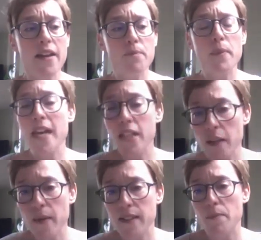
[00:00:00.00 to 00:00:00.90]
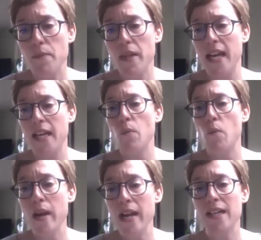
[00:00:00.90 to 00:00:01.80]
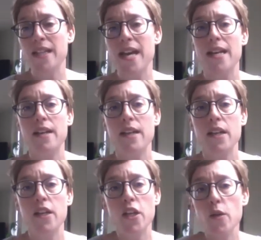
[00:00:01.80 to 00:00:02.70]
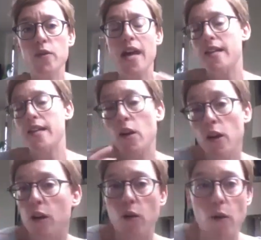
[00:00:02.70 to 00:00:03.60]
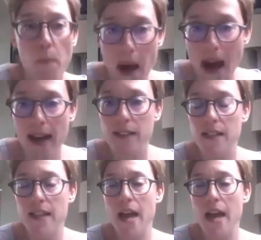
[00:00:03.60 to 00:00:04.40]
they're doing something, and then we can then use that as a hook or a peg to then